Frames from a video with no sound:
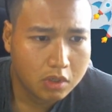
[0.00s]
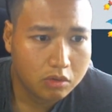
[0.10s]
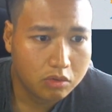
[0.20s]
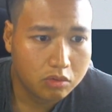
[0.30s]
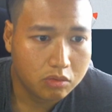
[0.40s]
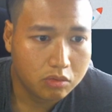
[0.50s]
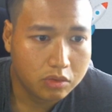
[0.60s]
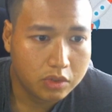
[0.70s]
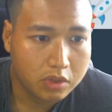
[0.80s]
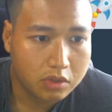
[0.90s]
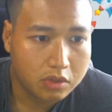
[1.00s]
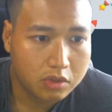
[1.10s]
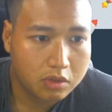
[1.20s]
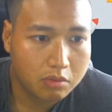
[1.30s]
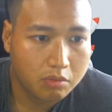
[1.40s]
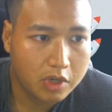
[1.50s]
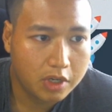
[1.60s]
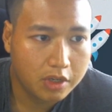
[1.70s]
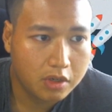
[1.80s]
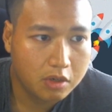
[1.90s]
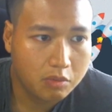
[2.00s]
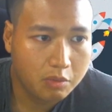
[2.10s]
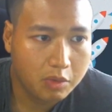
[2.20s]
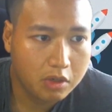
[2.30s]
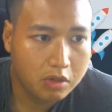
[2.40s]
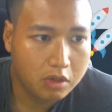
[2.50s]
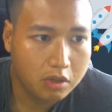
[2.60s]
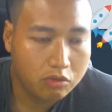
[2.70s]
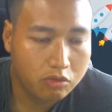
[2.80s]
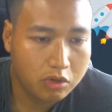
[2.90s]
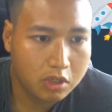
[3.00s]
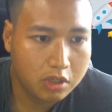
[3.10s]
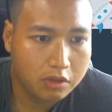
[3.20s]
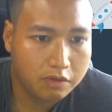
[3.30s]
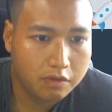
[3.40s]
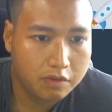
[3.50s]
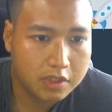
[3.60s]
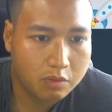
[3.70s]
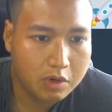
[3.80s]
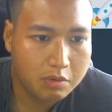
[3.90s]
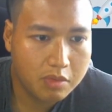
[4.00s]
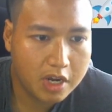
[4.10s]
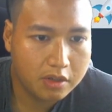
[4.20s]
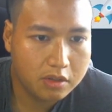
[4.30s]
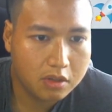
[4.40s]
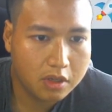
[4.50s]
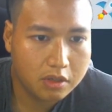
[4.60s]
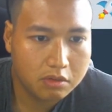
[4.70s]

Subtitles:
2.6, but the moment it trigger, if someone buys like